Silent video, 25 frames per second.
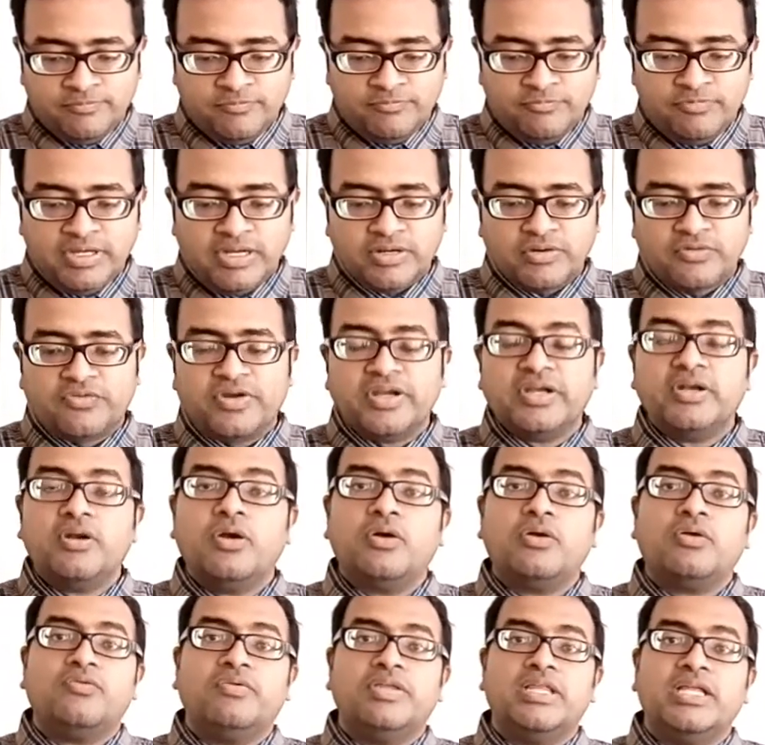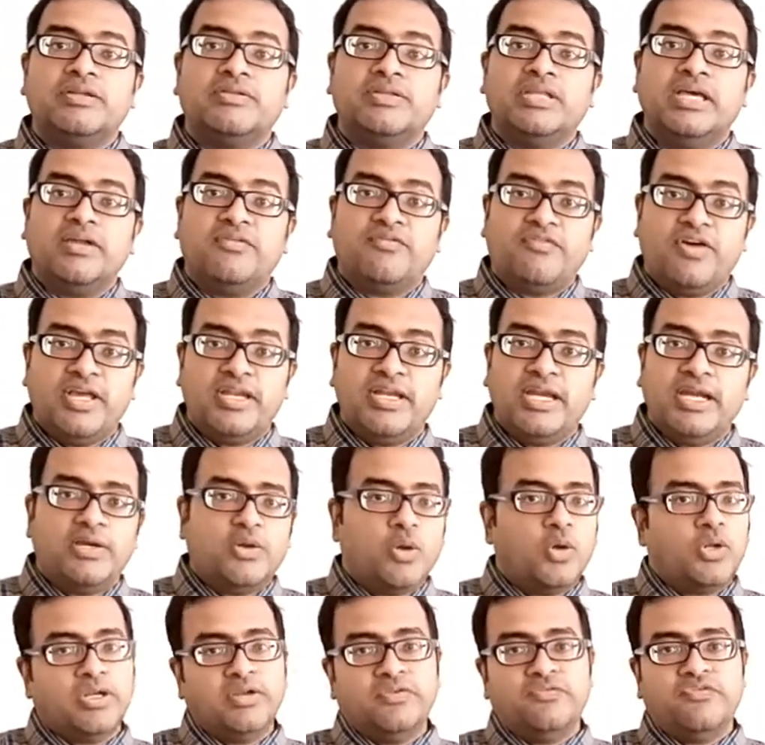We have to find out whether they are finite
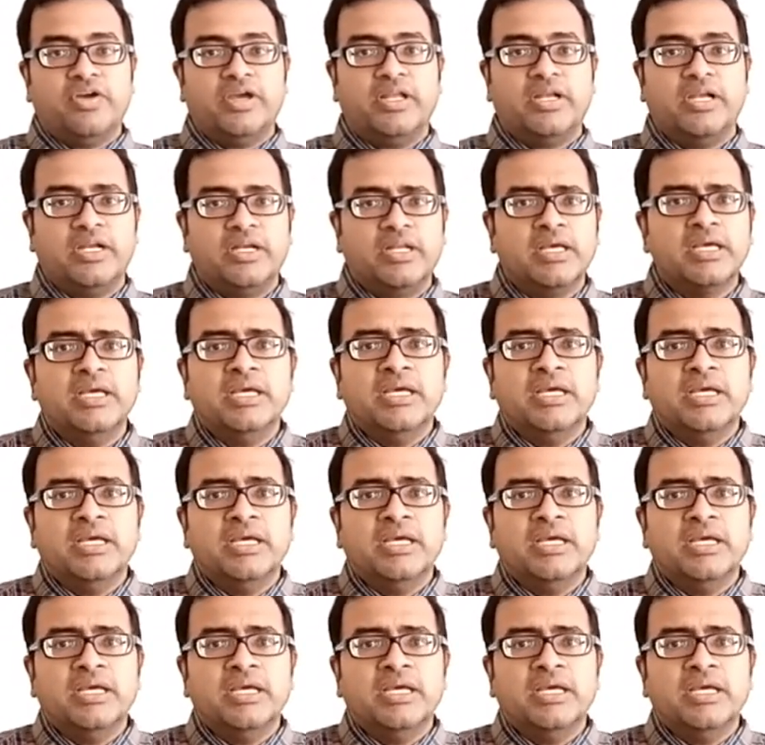or infinite.